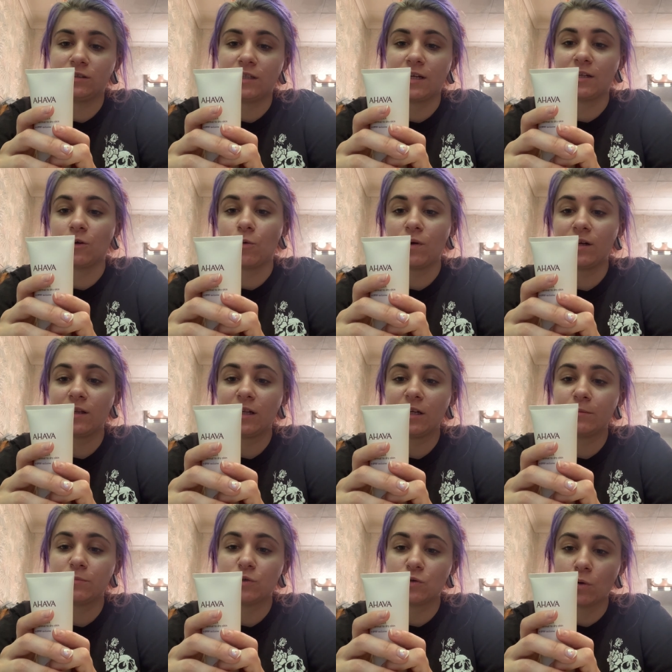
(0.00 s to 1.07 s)
and quickly
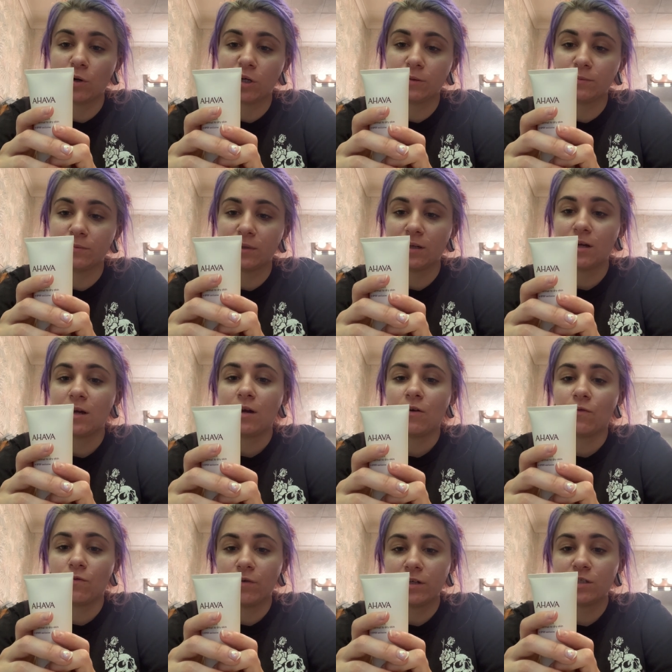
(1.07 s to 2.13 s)
absorbed
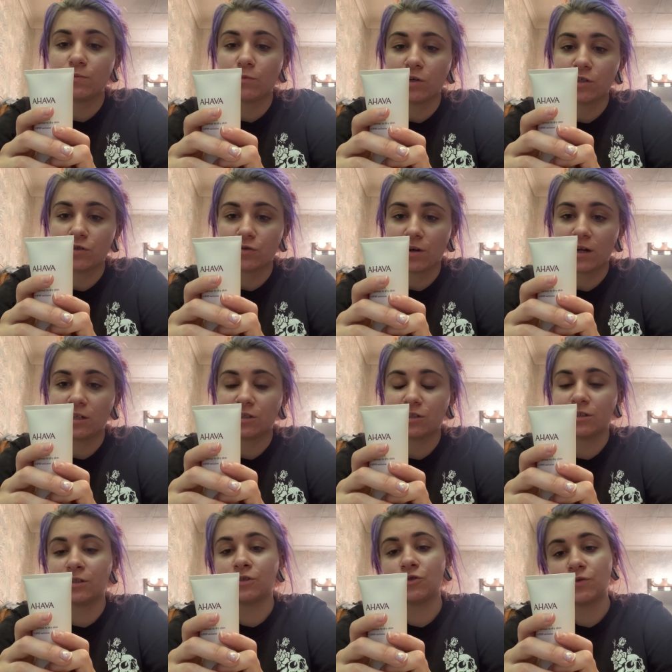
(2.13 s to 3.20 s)
rich
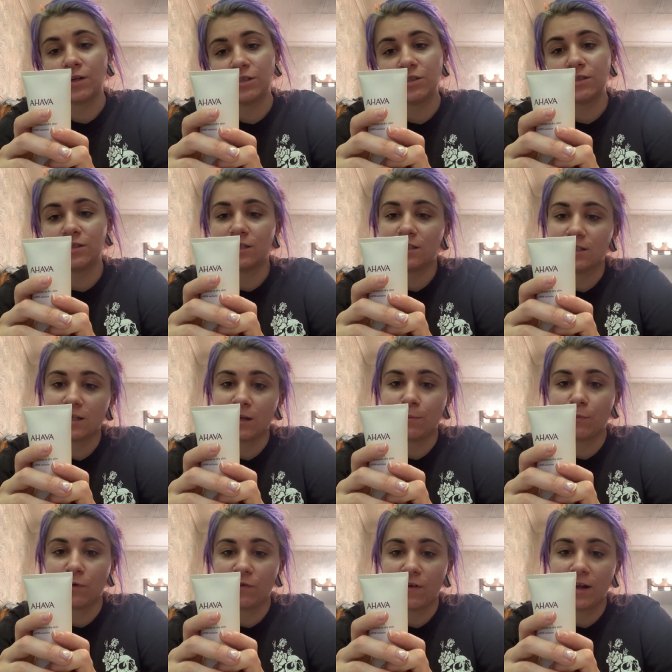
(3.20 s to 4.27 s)
moisturizer drenches the
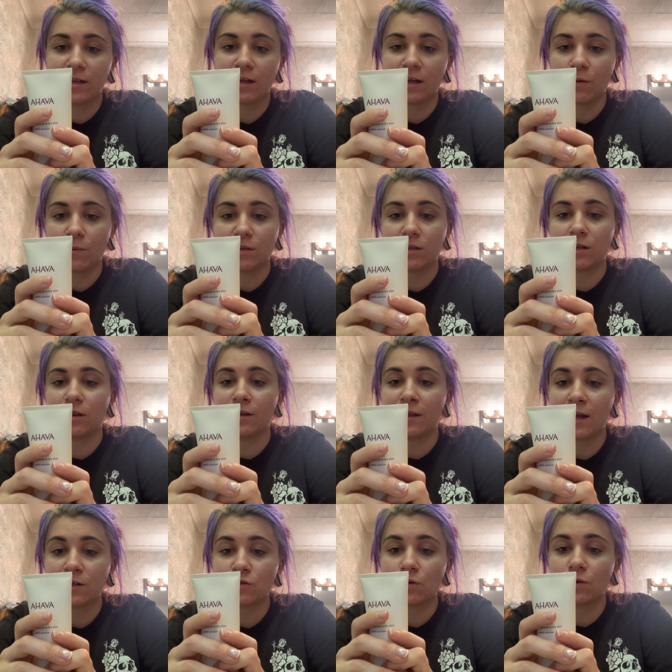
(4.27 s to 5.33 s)
skin, providing it with a
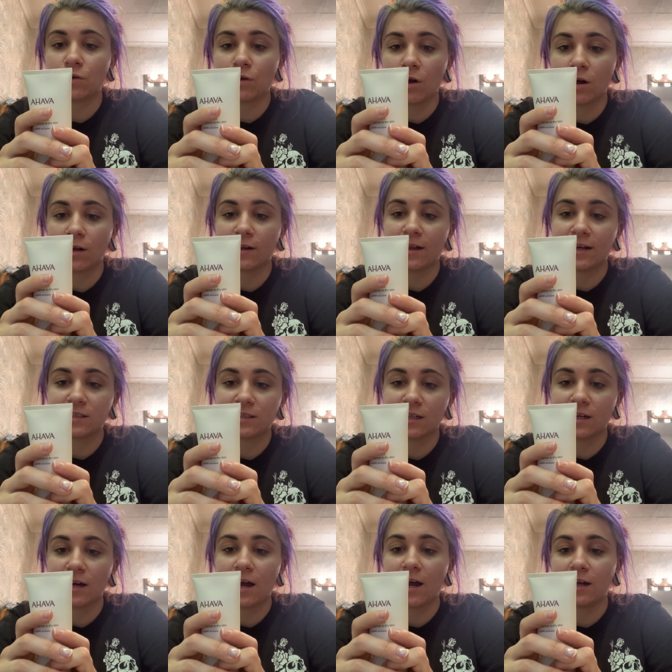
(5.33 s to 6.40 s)
natural
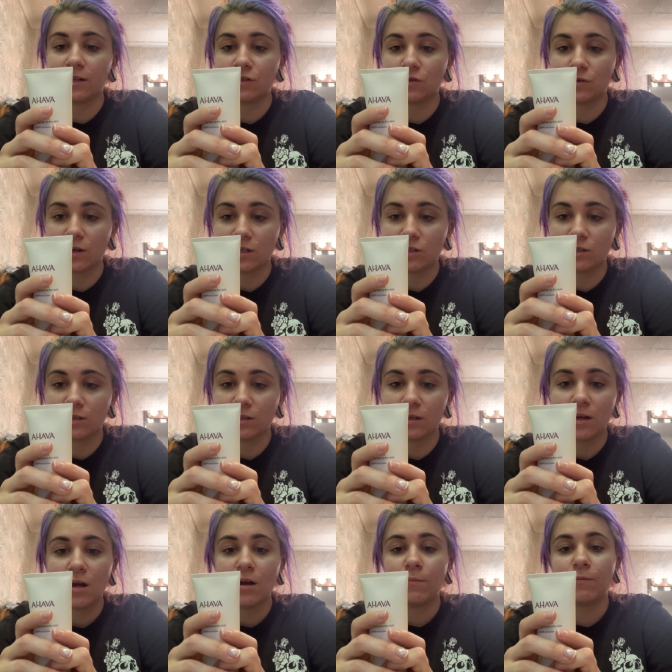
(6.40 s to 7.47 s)
long-lasting hydration.
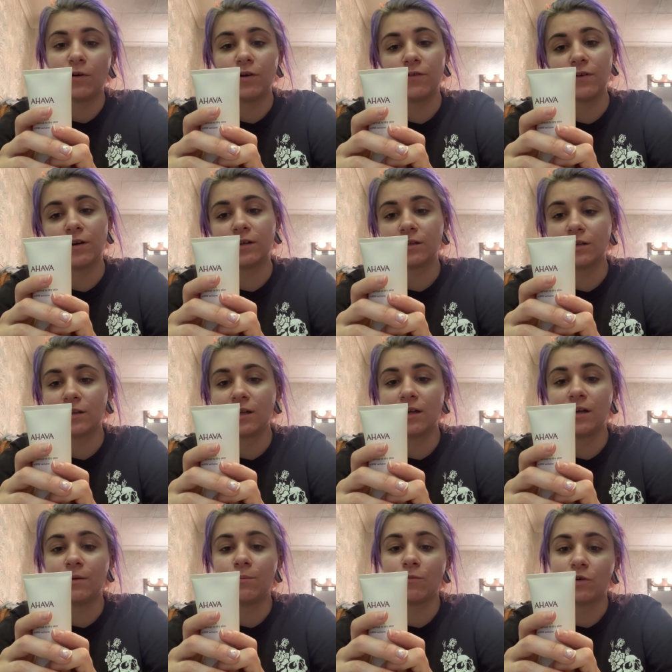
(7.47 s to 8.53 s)

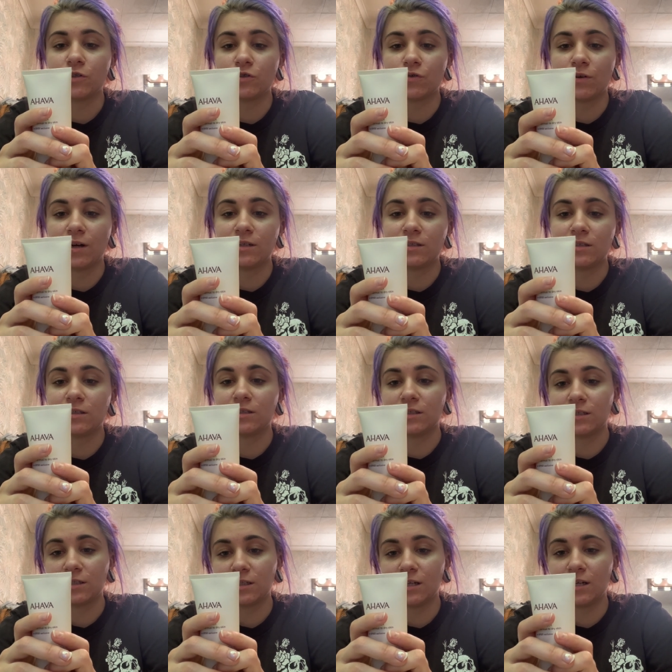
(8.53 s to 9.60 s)
Perfectly moisturizes the
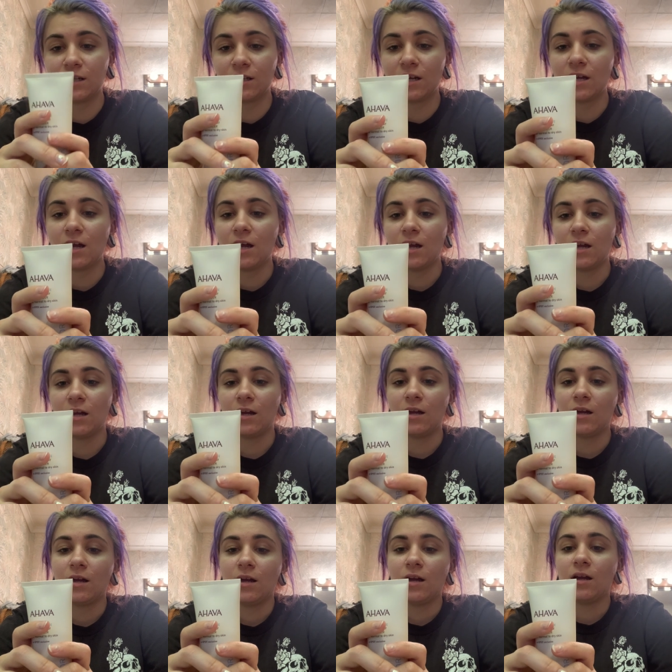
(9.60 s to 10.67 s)
skin.
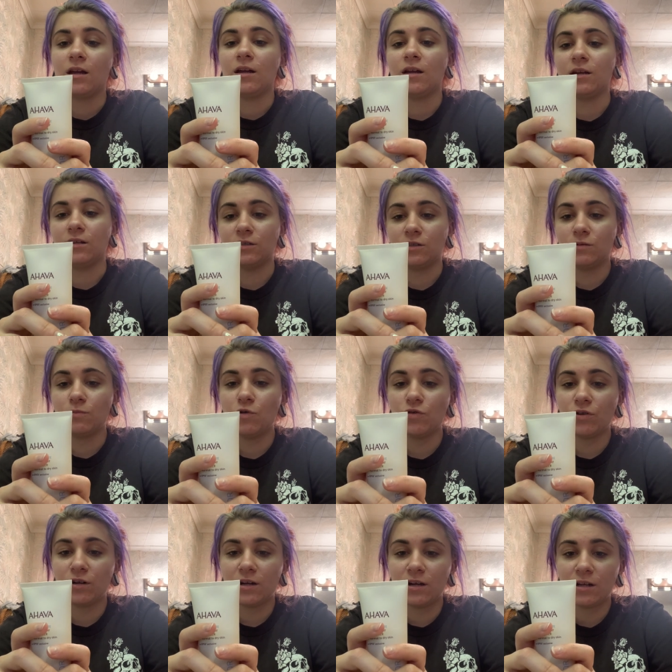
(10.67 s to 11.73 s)
Is
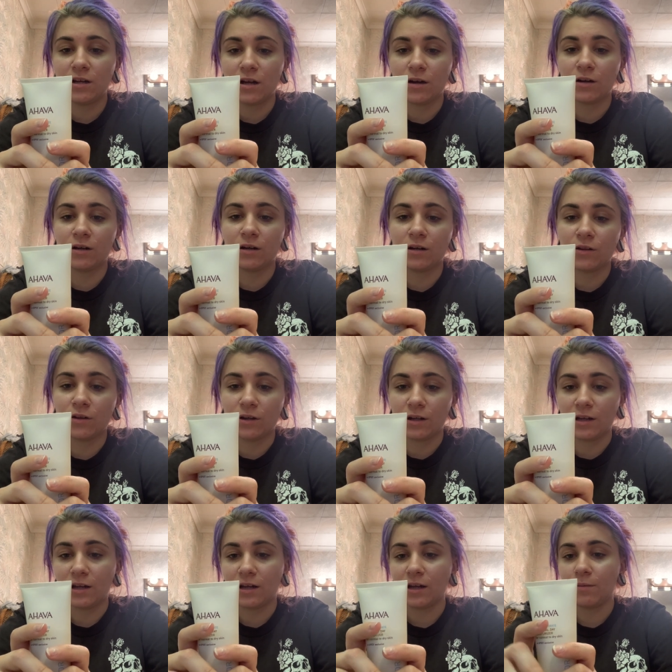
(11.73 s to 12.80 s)
smoother and younger
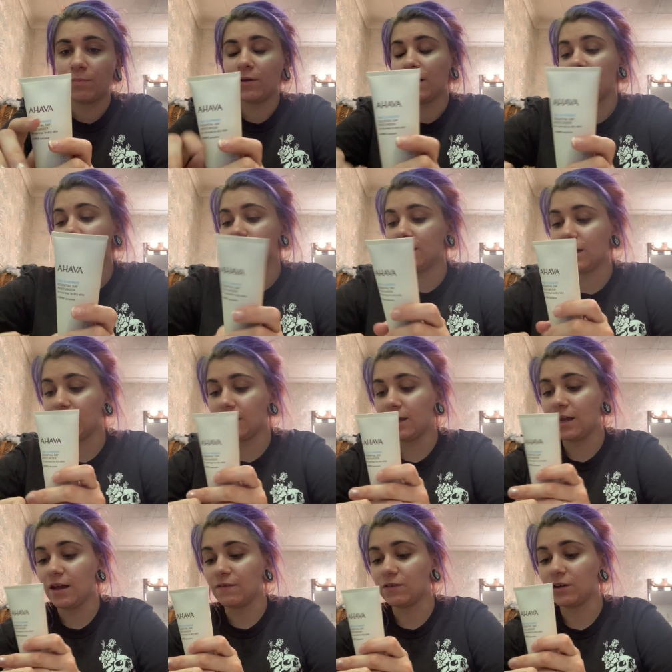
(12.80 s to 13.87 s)
looking. Applied
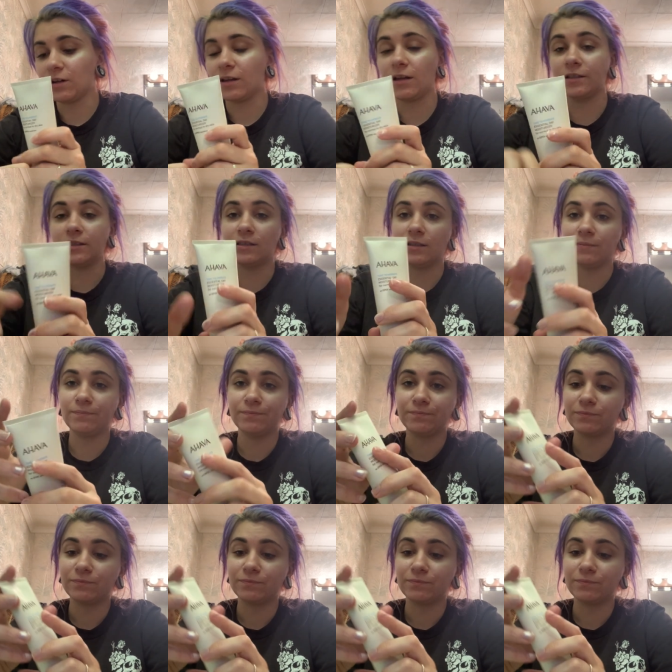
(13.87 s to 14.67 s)
daily after cleansing.